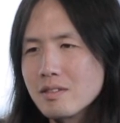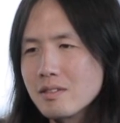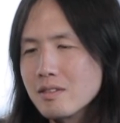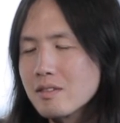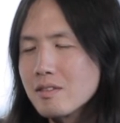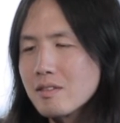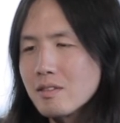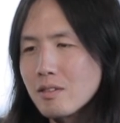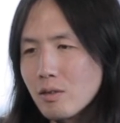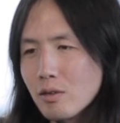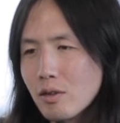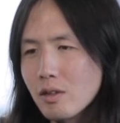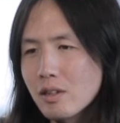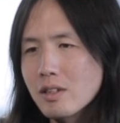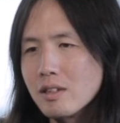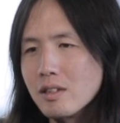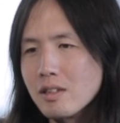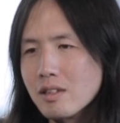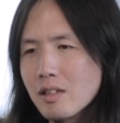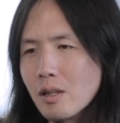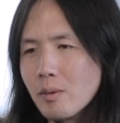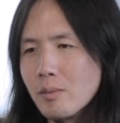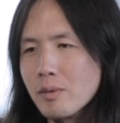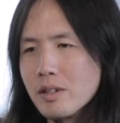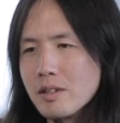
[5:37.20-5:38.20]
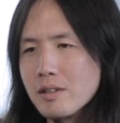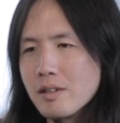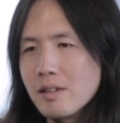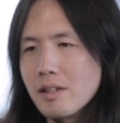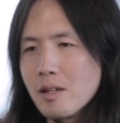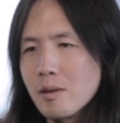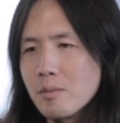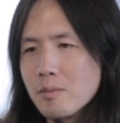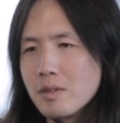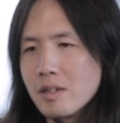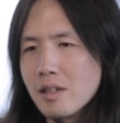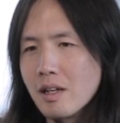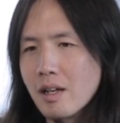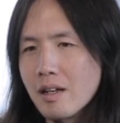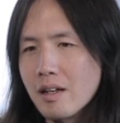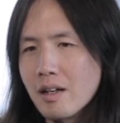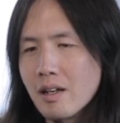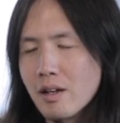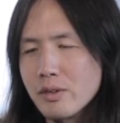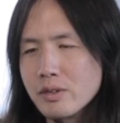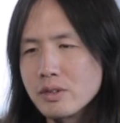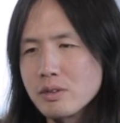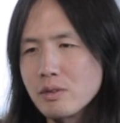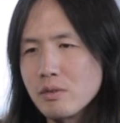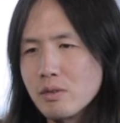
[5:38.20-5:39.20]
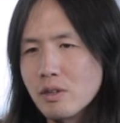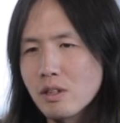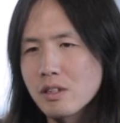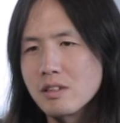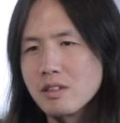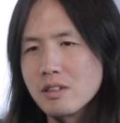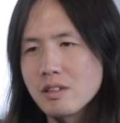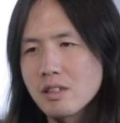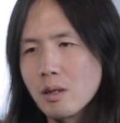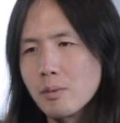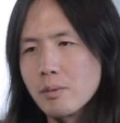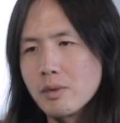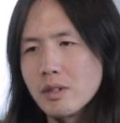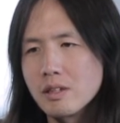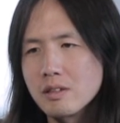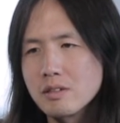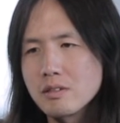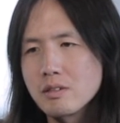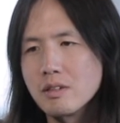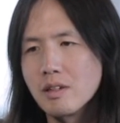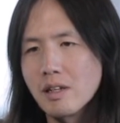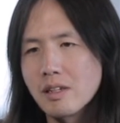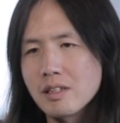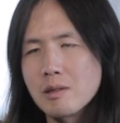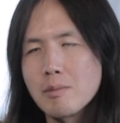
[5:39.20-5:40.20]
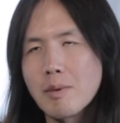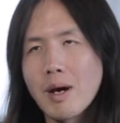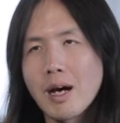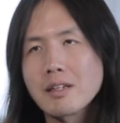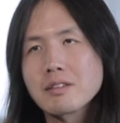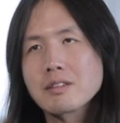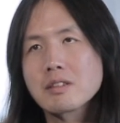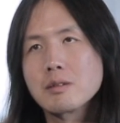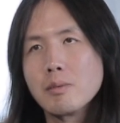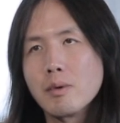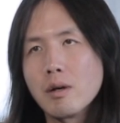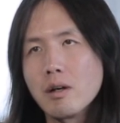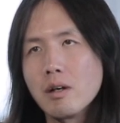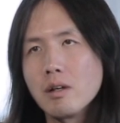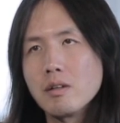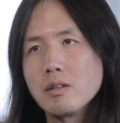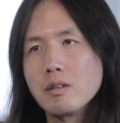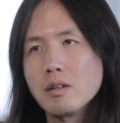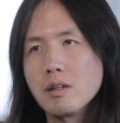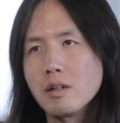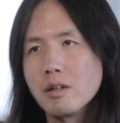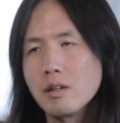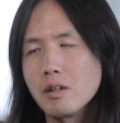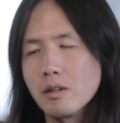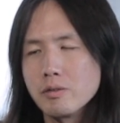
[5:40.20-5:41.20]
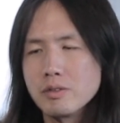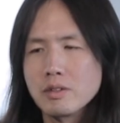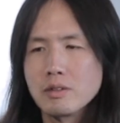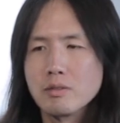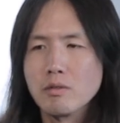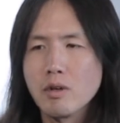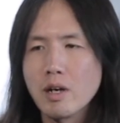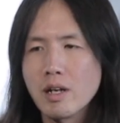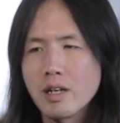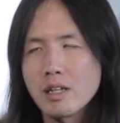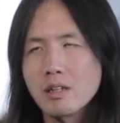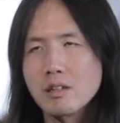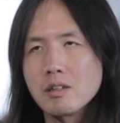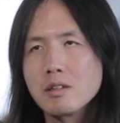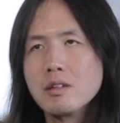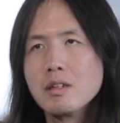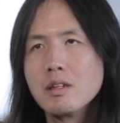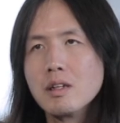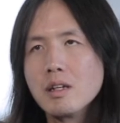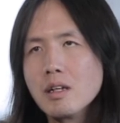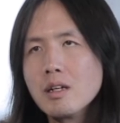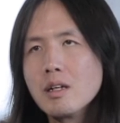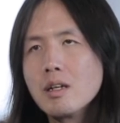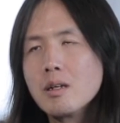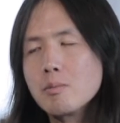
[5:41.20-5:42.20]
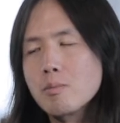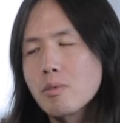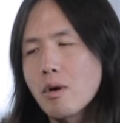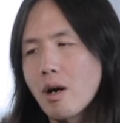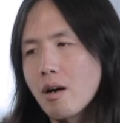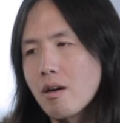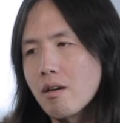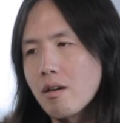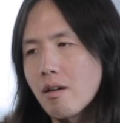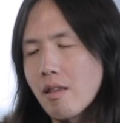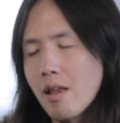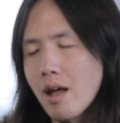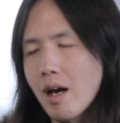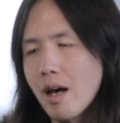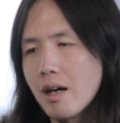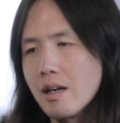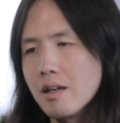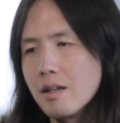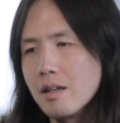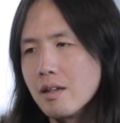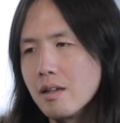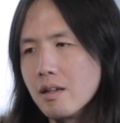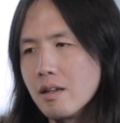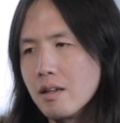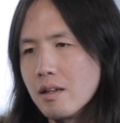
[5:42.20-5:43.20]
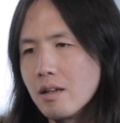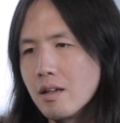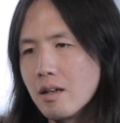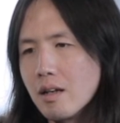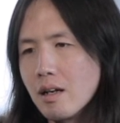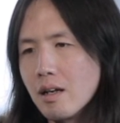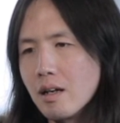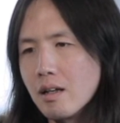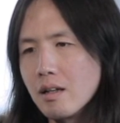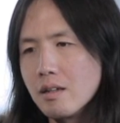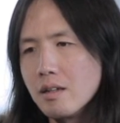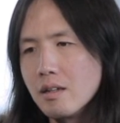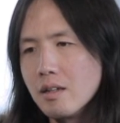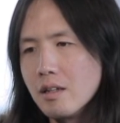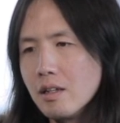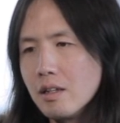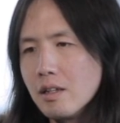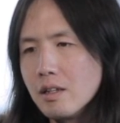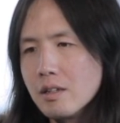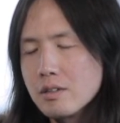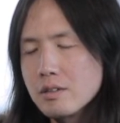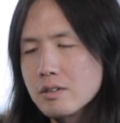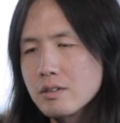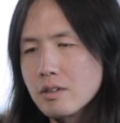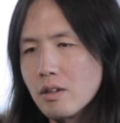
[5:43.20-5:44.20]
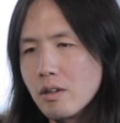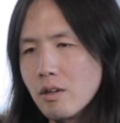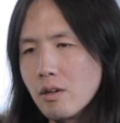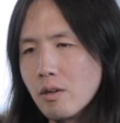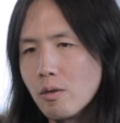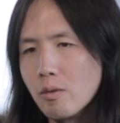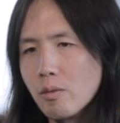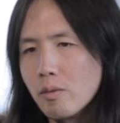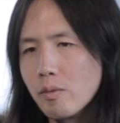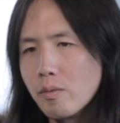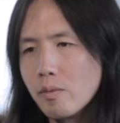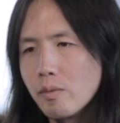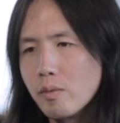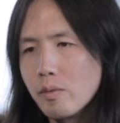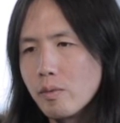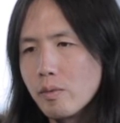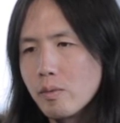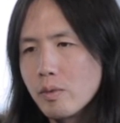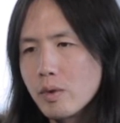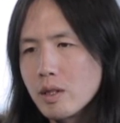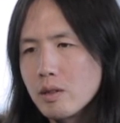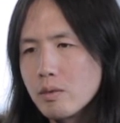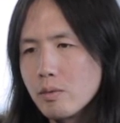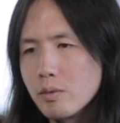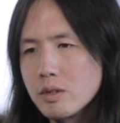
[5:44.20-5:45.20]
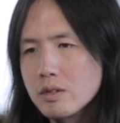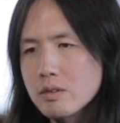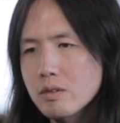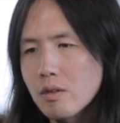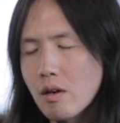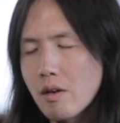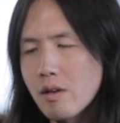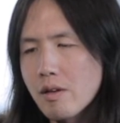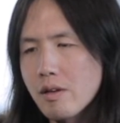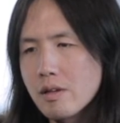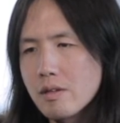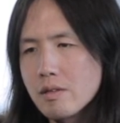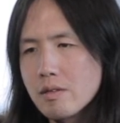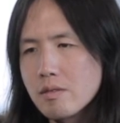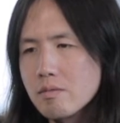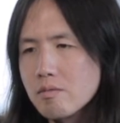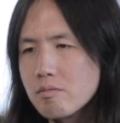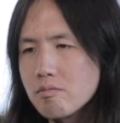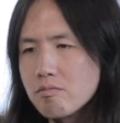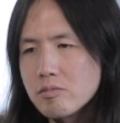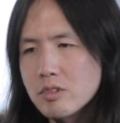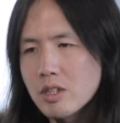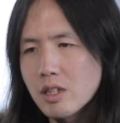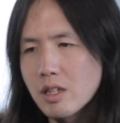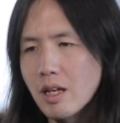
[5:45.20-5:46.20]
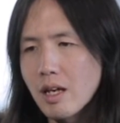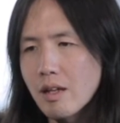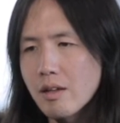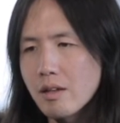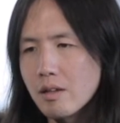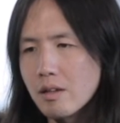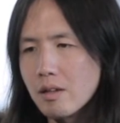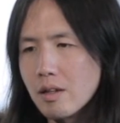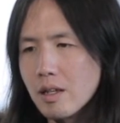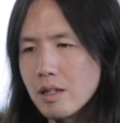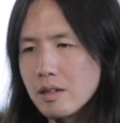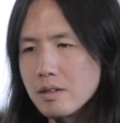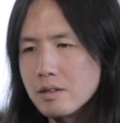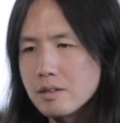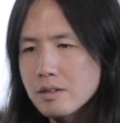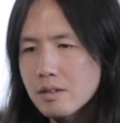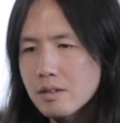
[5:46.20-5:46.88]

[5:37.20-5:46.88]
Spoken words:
a rookie coming into the NBA and I was a rookie coming into Nike basketball. I was in running prior to that. And then, so we started together and,